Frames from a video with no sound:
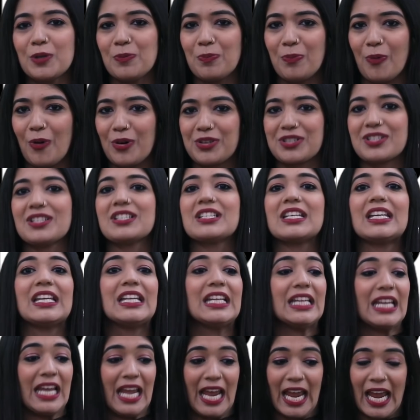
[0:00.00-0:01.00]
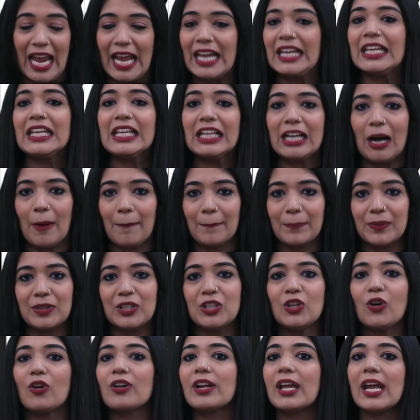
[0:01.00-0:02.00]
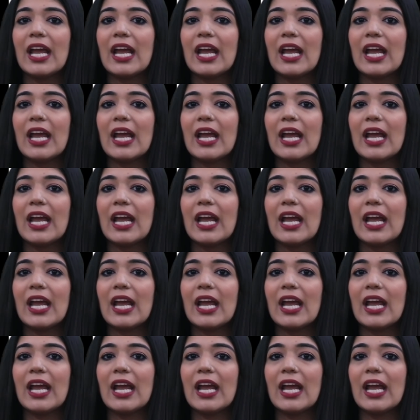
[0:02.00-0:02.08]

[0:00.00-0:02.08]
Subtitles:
important in any company or